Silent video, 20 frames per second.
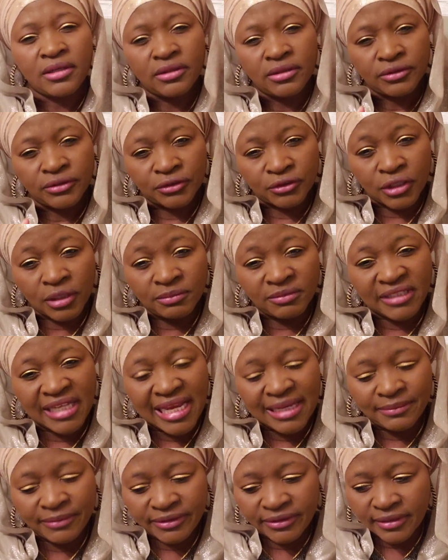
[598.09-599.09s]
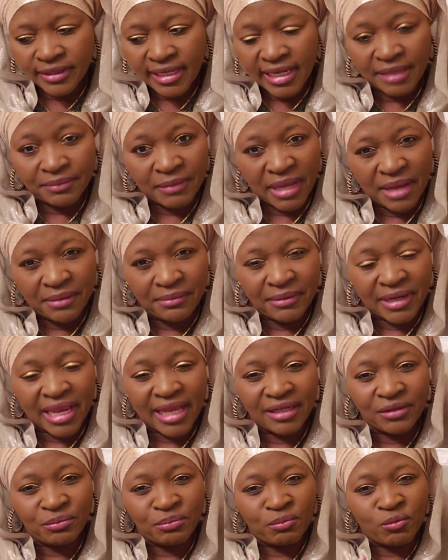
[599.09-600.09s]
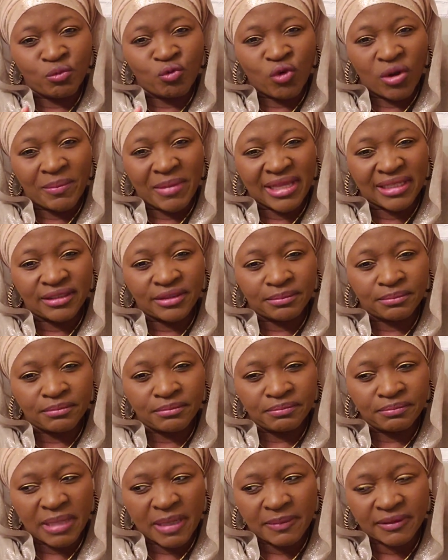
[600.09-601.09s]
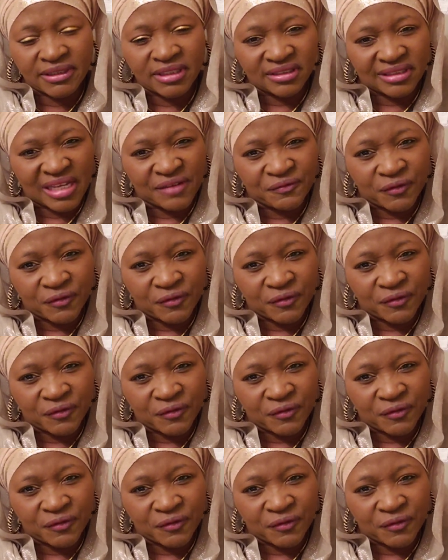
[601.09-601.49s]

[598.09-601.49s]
Sometimes, and when my baby sister